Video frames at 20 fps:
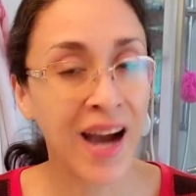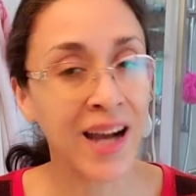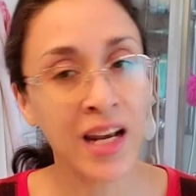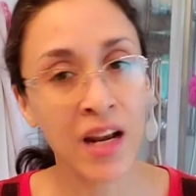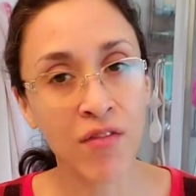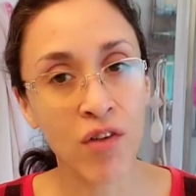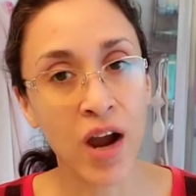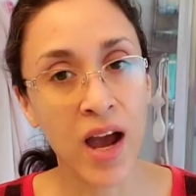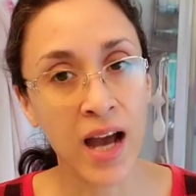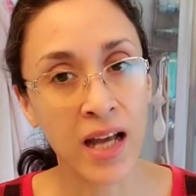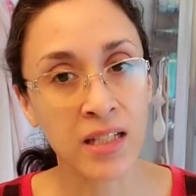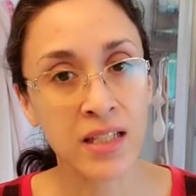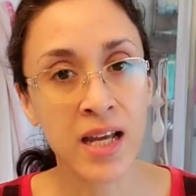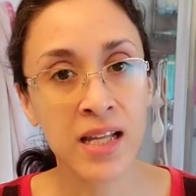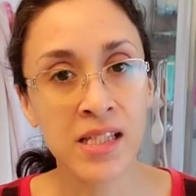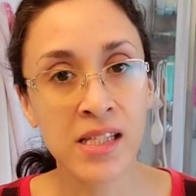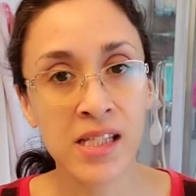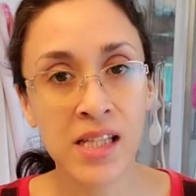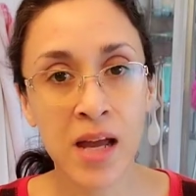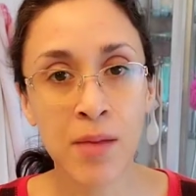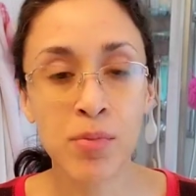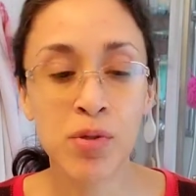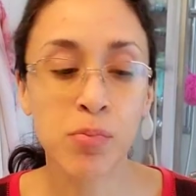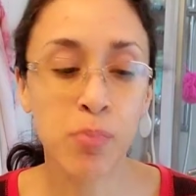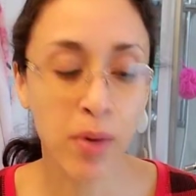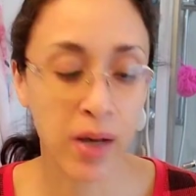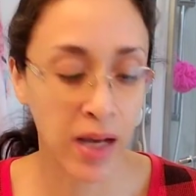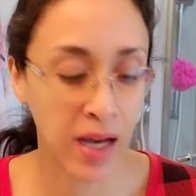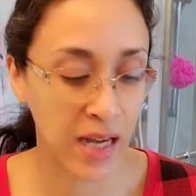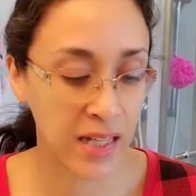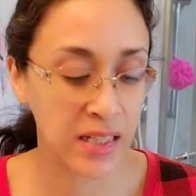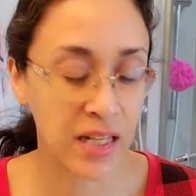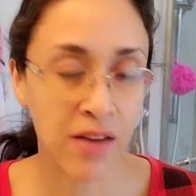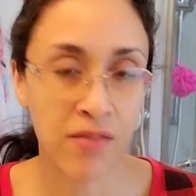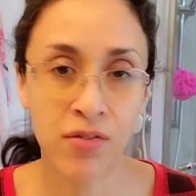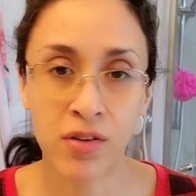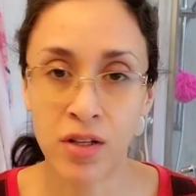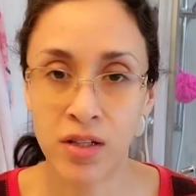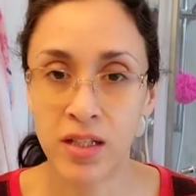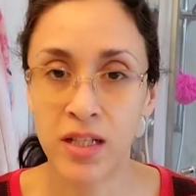I never had 10 steps, but I
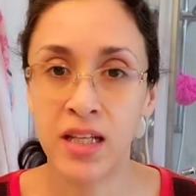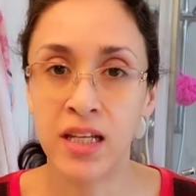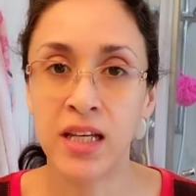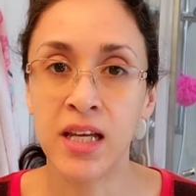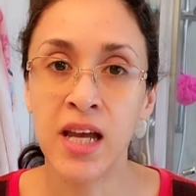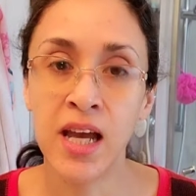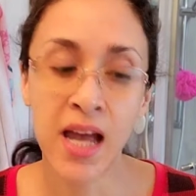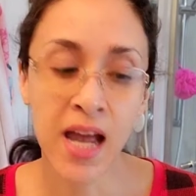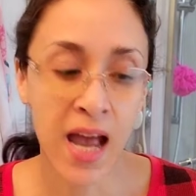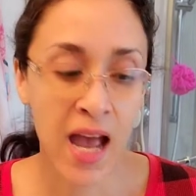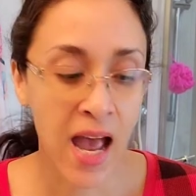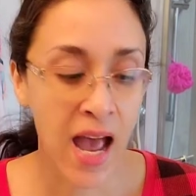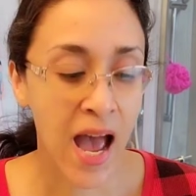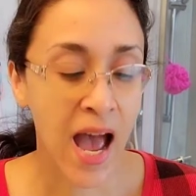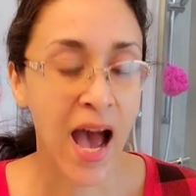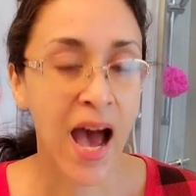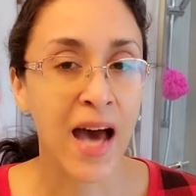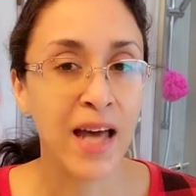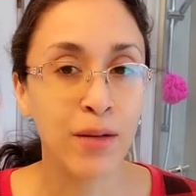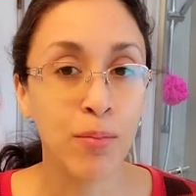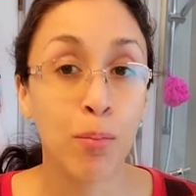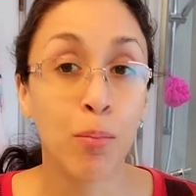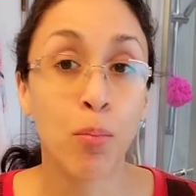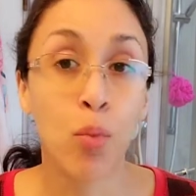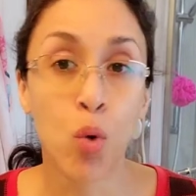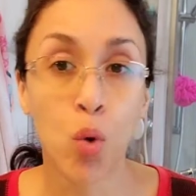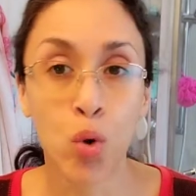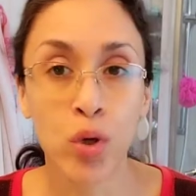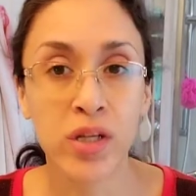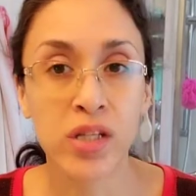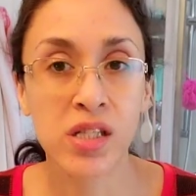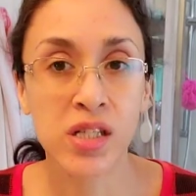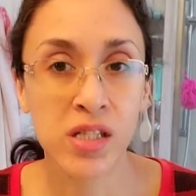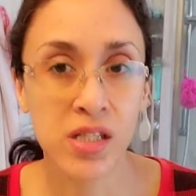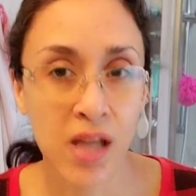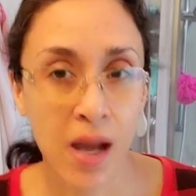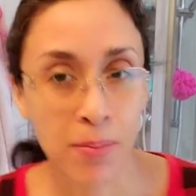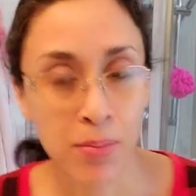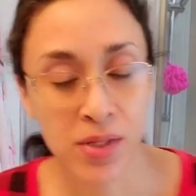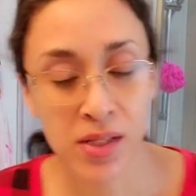definitely had more
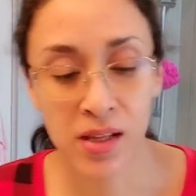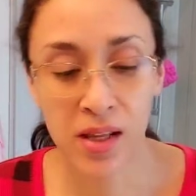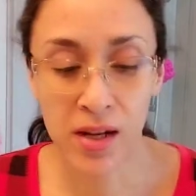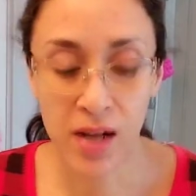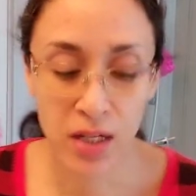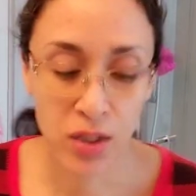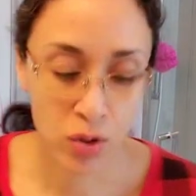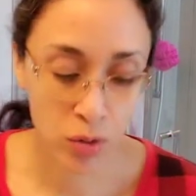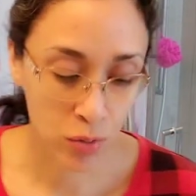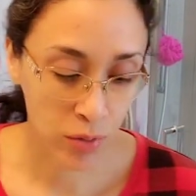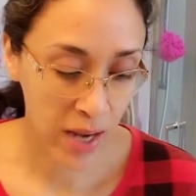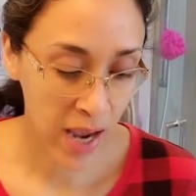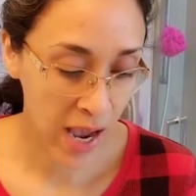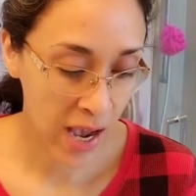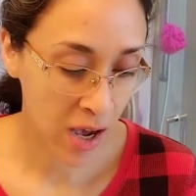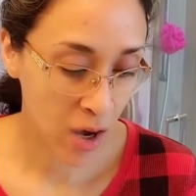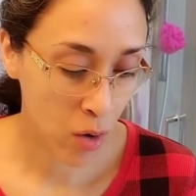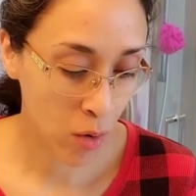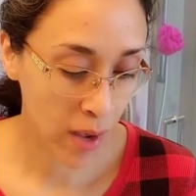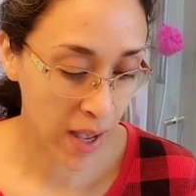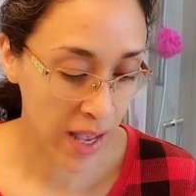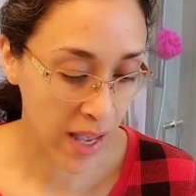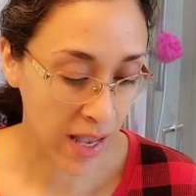steps than I do now.